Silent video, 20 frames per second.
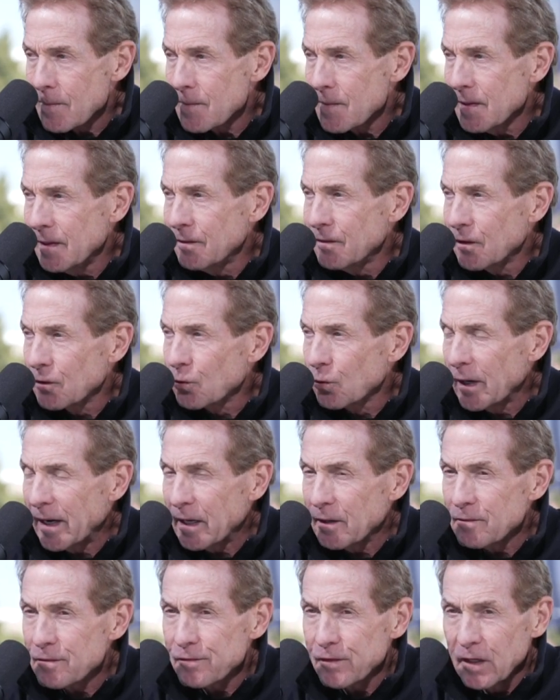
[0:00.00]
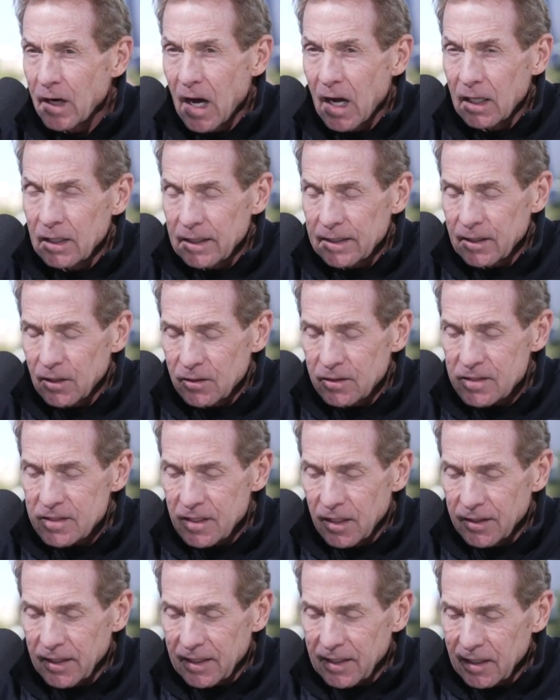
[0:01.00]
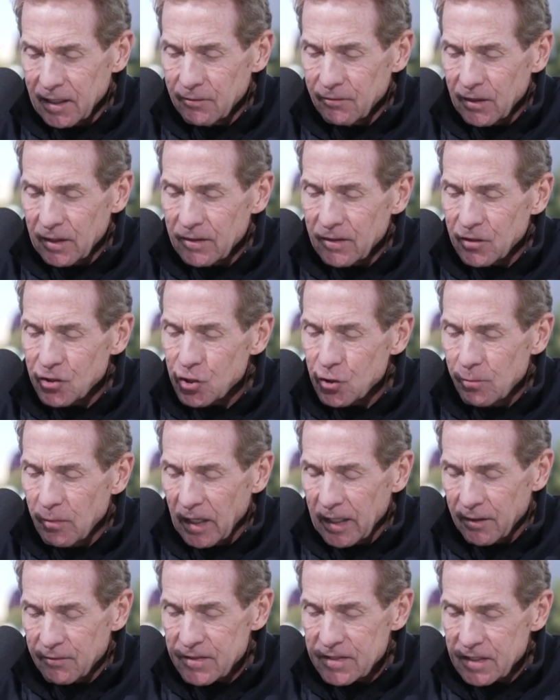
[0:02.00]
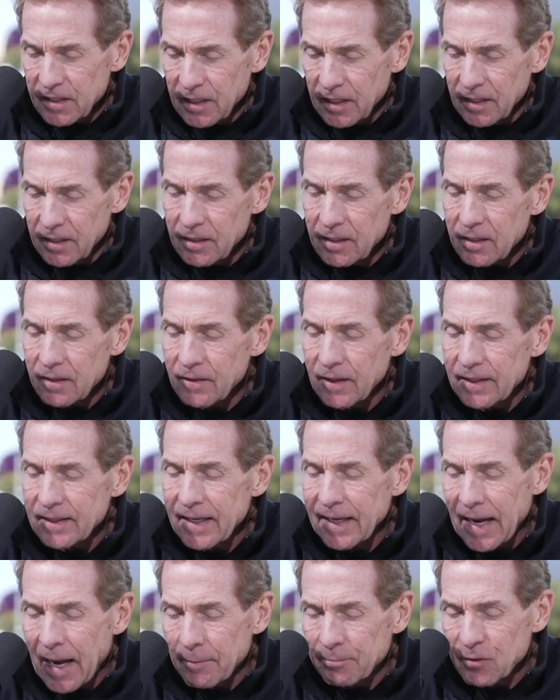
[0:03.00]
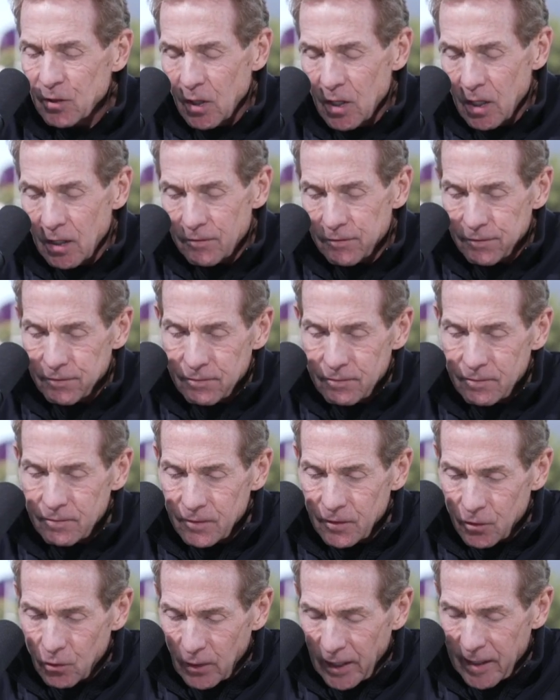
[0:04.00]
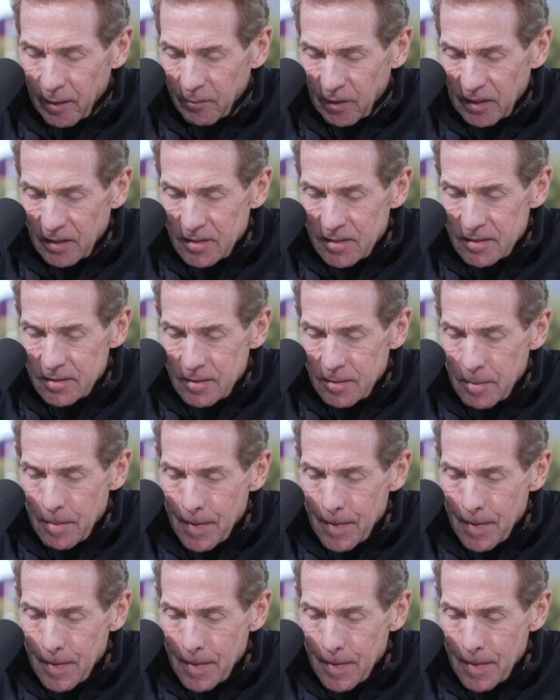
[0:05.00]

in the grand finale on Sunday evening that you might have seen that capped off the Grammys.